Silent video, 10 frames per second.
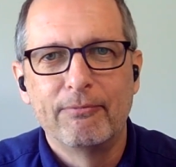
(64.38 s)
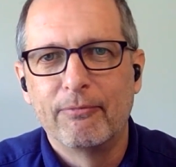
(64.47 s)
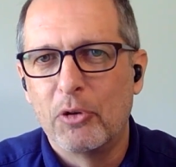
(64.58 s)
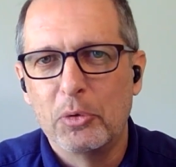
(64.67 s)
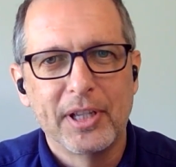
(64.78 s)

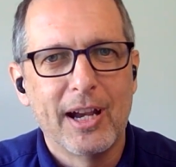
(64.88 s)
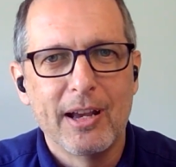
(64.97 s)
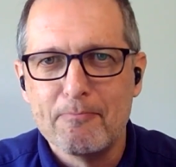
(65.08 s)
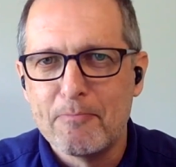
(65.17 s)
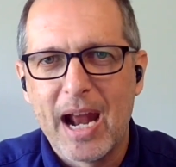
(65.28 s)

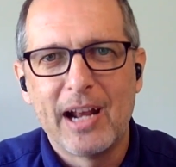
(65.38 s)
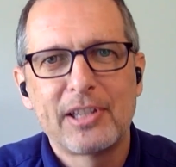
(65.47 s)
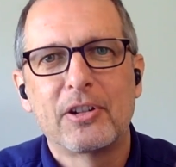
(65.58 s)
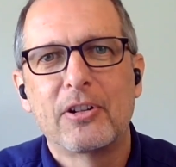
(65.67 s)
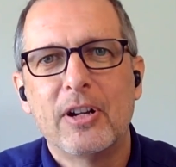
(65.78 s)
full-time
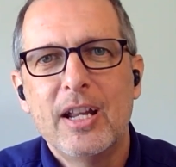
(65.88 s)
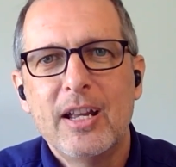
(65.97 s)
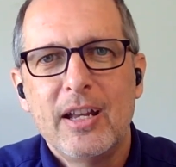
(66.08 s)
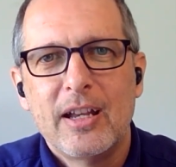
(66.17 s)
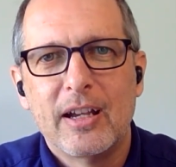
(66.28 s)
pastor
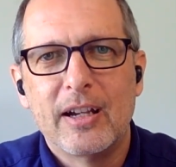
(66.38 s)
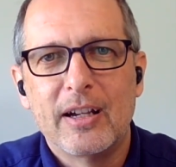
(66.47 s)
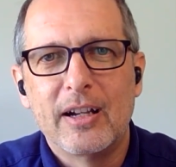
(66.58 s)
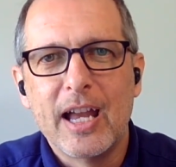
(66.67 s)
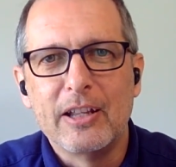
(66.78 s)

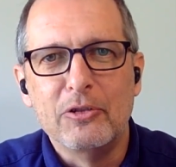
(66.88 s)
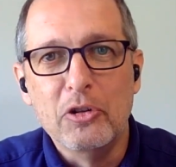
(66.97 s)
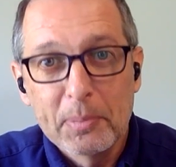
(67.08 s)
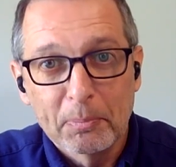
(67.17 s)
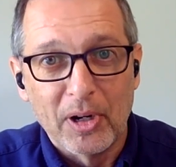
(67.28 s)
at New
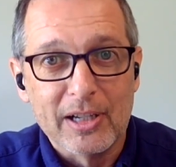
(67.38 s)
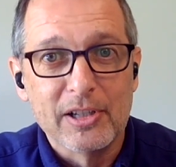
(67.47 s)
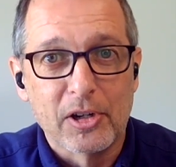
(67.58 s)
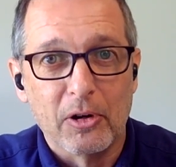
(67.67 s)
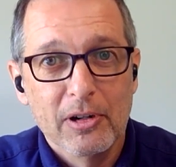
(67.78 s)
Spring
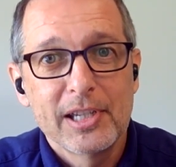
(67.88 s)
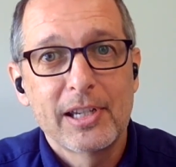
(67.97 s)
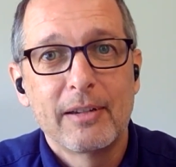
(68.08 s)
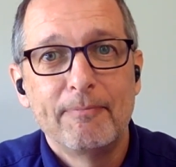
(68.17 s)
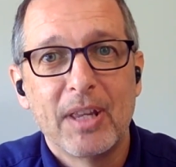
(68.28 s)

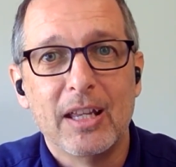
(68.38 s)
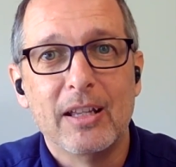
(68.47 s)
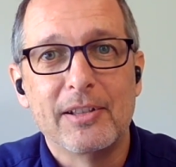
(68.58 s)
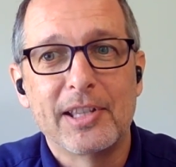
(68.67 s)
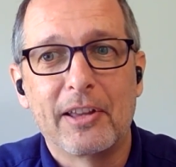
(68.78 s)
Church
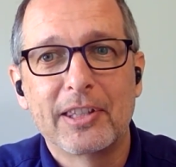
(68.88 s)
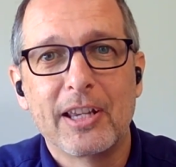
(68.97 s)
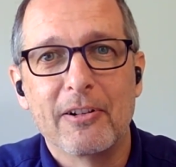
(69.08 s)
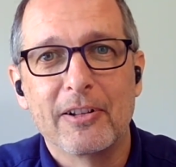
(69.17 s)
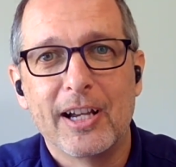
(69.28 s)
in South
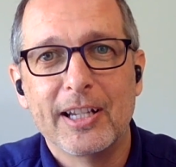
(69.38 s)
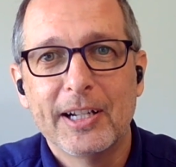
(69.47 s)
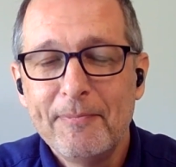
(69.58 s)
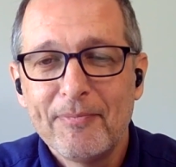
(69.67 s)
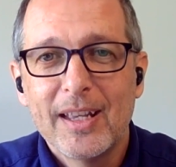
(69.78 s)

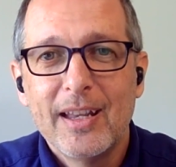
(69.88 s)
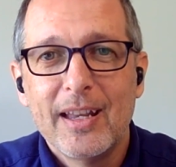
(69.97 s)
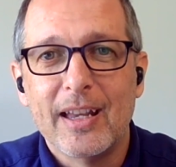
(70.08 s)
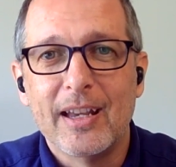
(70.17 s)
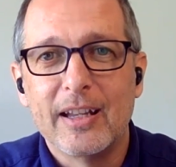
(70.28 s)
Carolina.
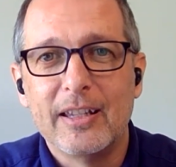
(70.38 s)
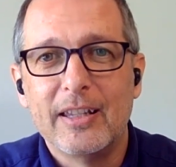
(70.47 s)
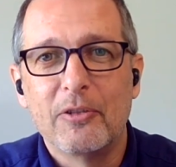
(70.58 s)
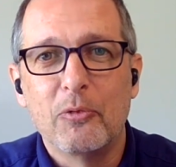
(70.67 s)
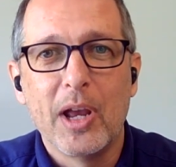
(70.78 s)

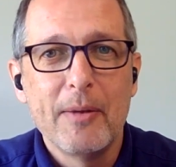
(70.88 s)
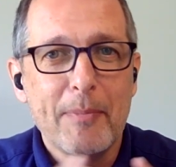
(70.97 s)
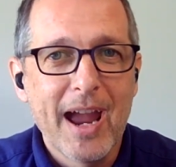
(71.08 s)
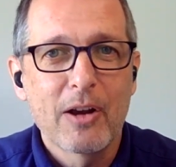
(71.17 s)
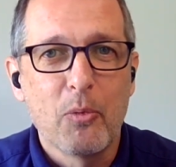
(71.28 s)
And way
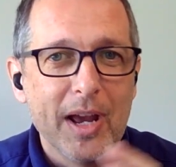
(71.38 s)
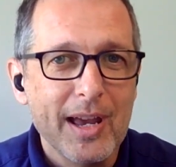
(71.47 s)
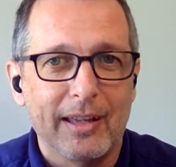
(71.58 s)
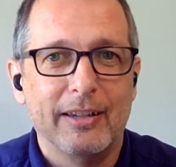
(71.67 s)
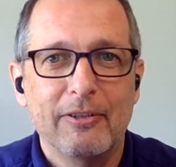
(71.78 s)
back
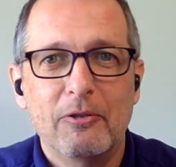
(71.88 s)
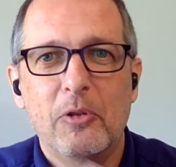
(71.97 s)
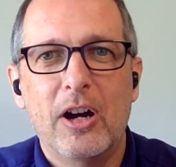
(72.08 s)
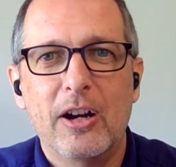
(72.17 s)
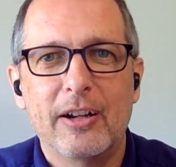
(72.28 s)
when,
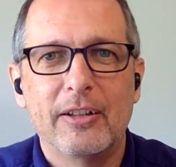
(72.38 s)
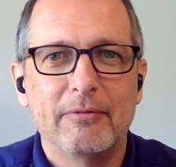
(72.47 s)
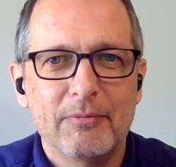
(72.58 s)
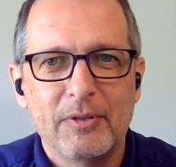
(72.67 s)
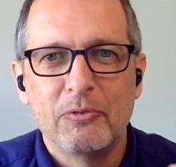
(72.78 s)

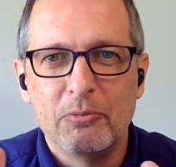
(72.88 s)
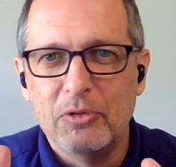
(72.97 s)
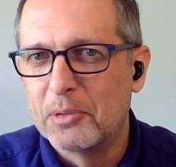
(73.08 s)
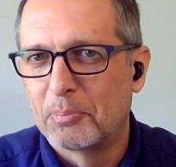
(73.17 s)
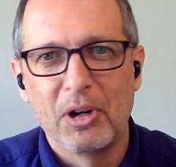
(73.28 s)

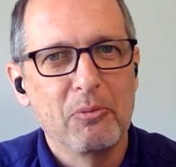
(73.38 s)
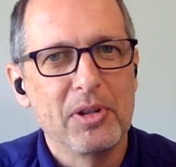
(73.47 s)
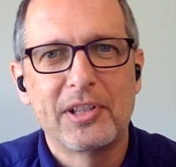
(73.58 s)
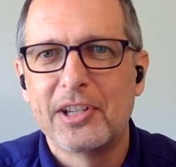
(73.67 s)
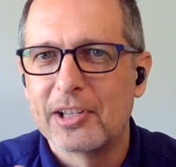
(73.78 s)
New Spring
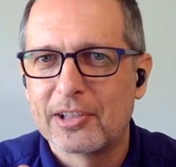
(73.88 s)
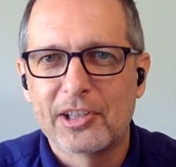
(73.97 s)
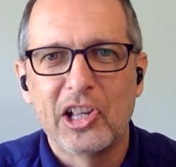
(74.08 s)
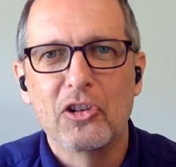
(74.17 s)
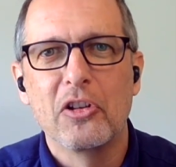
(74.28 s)
was just
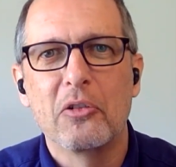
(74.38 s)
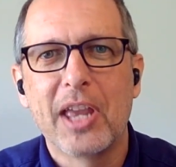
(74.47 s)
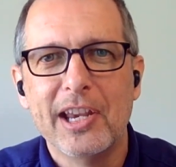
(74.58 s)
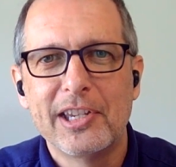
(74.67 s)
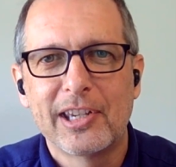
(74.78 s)
single
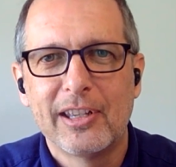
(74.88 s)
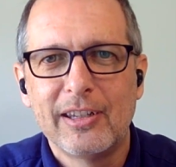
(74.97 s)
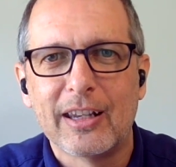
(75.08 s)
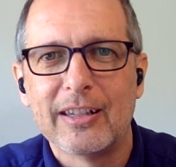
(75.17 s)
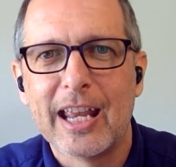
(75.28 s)
location
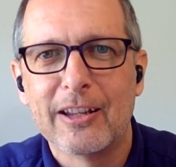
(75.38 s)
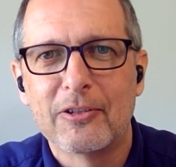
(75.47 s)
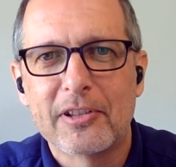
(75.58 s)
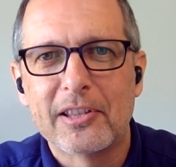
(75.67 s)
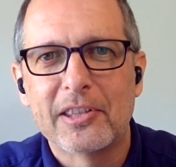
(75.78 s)
in
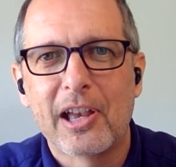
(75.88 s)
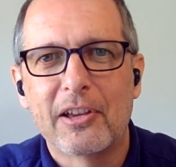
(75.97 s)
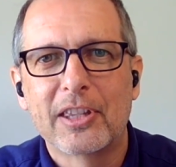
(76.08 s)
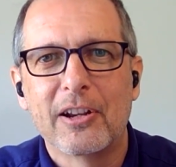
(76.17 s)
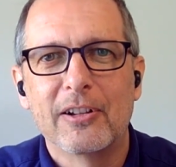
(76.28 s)
Anderson,
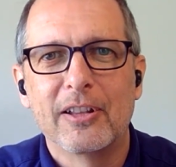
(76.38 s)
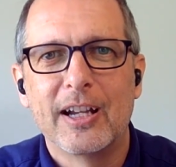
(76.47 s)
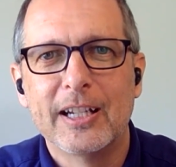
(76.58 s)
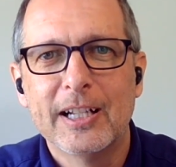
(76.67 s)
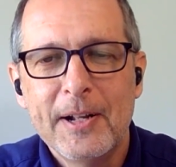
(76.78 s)
South
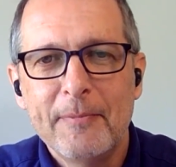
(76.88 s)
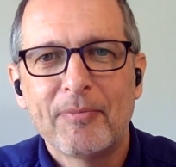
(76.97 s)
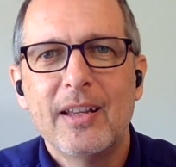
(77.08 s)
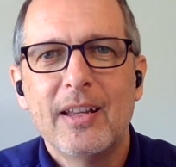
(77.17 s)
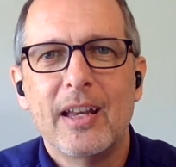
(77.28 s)
Carolina.
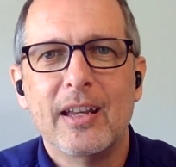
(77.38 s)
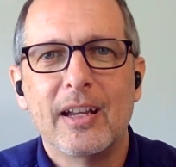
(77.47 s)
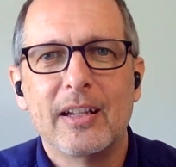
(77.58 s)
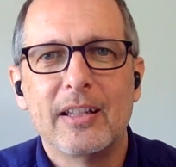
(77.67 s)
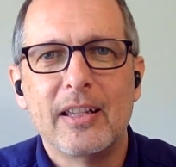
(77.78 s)

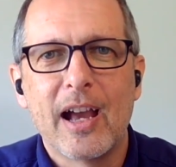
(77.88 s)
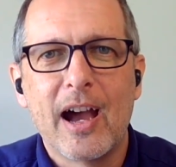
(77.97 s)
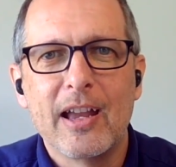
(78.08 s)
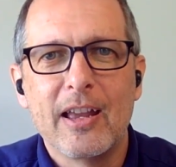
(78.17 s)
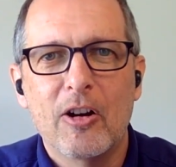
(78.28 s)
And
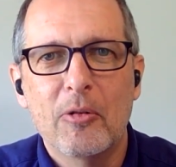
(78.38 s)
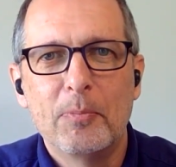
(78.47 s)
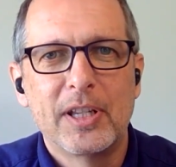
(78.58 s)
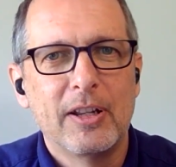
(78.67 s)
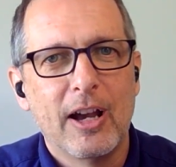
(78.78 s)
I
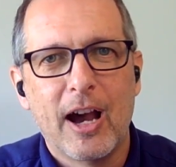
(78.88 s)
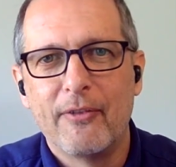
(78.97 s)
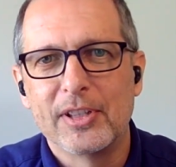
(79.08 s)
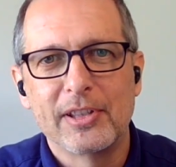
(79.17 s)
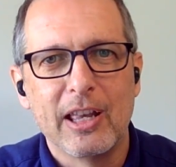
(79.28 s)
helped,
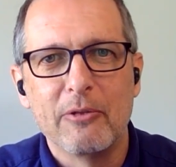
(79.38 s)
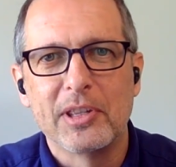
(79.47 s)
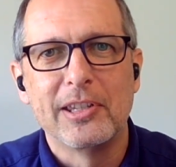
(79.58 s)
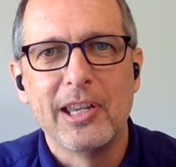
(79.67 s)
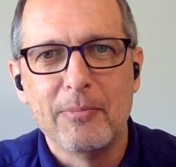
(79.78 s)
obviously it was
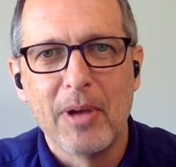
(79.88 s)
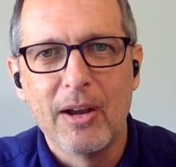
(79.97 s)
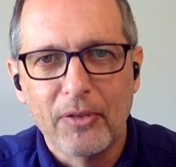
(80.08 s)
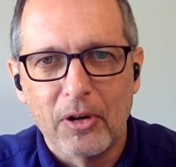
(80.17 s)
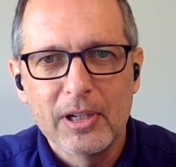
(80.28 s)
a team
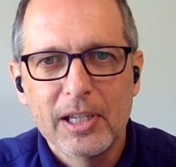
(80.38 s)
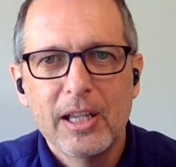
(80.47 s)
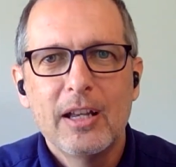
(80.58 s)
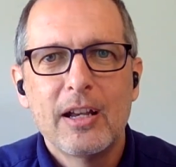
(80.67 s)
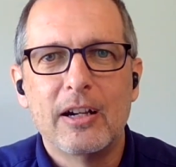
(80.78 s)
effort,
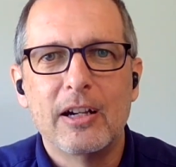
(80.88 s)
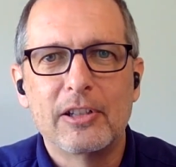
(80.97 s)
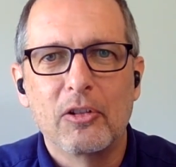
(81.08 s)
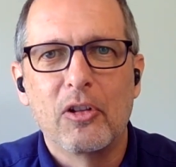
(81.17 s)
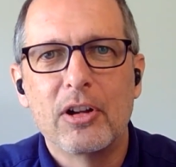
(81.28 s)

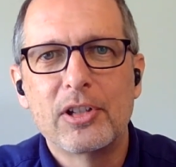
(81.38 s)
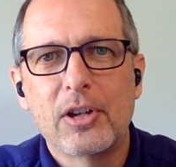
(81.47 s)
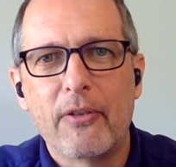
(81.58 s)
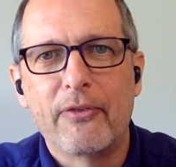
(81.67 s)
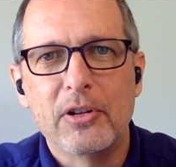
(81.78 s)
to launch
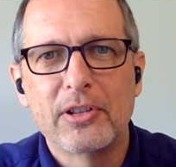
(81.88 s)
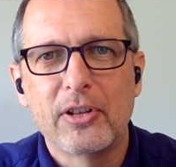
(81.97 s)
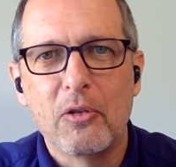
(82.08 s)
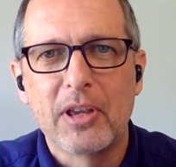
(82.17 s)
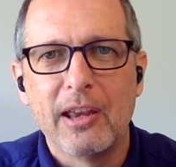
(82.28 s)
our first
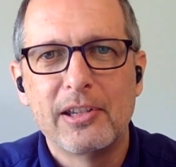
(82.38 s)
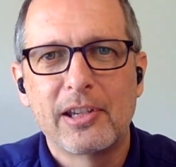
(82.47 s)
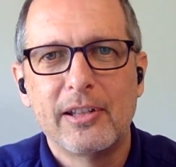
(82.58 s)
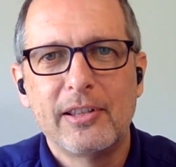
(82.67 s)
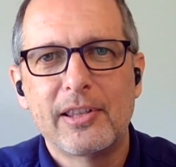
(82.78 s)

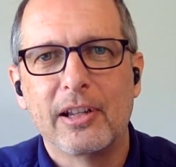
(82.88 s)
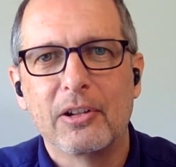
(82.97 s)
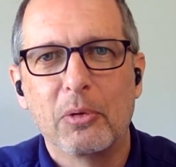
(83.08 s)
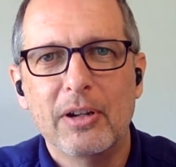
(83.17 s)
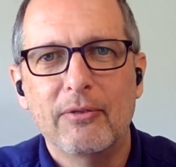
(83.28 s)
locations in
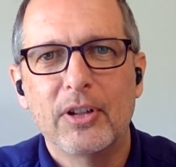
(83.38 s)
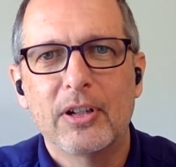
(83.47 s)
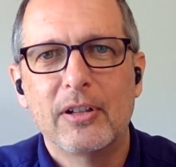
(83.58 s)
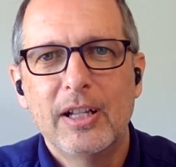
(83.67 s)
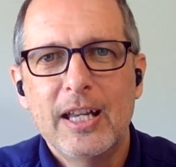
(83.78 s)

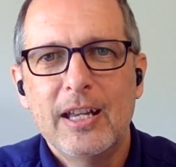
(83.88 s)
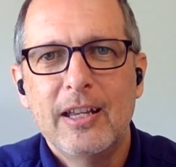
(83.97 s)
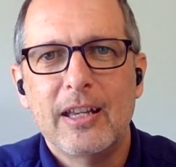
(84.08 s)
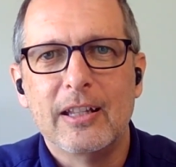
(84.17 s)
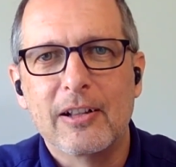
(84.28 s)
Greenville,
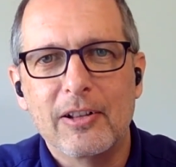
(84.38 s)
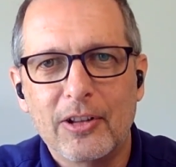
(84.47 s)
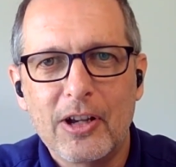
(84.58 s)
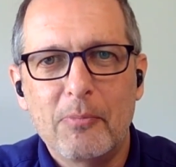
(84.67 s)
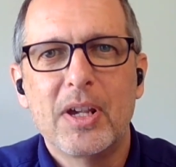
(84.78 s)
in
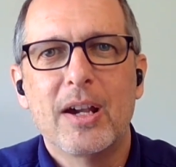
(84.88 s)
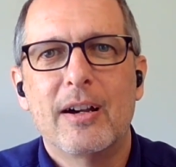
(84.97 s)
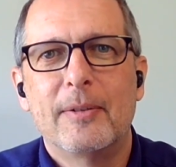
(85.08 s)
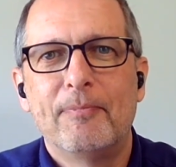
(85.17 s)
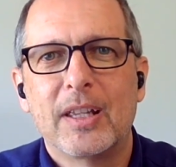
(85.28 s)

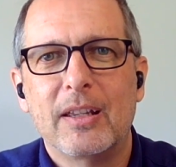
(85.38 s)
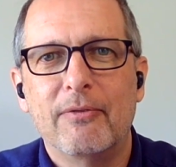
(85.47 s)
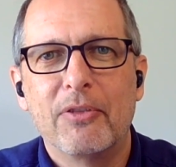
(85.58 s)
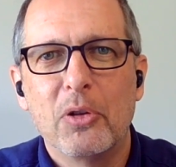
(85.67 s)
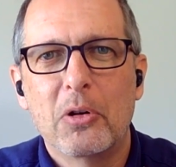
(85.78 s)
Columbia, in
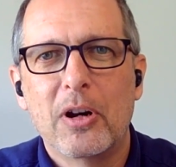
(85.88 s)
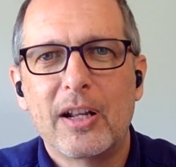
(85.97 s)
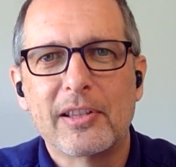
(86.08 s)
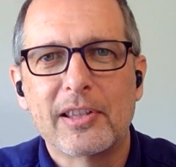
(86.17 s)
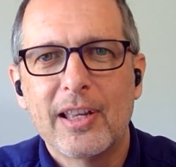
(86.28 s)

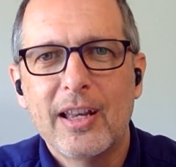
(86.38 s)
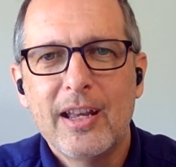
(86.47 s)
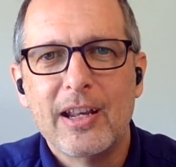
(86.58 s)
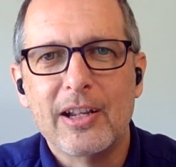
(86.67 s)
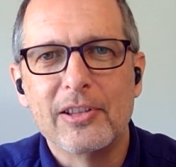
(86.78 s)
Florence.
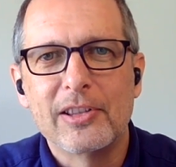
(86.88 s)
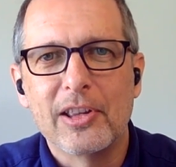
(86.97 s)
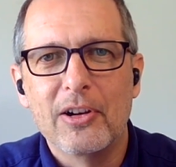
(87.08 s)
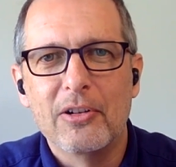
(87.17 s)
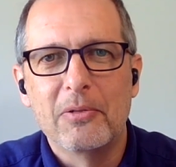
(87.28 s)
And
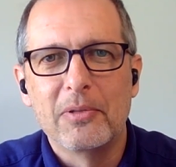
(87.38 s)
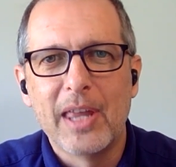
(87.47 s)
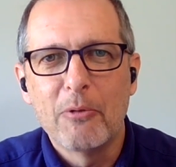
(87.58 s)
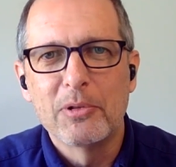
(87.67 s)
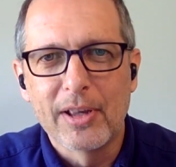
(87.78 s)
so
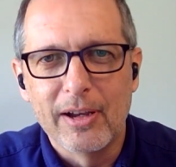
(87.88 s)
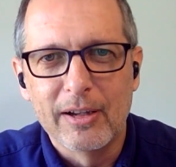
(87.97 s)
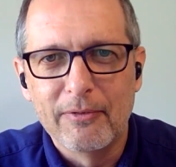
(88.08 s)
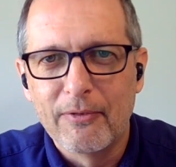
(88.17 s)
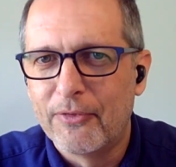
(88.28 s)
that was
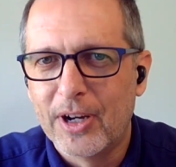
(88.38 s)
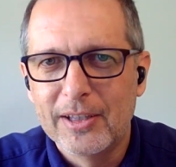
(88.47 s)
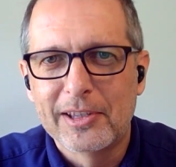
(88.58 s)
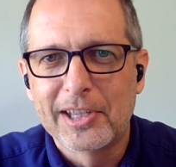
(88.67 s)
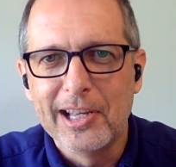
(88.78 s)
a
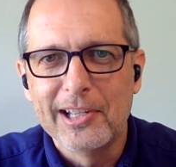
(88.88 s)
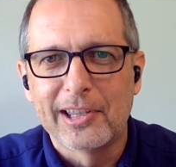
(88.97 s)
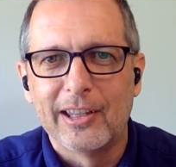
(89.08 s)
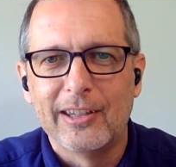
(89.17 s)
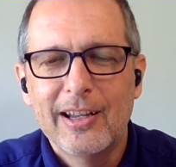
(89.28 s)
fun
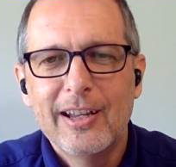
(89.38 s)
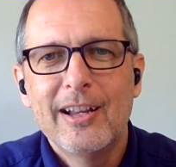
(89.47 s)
season.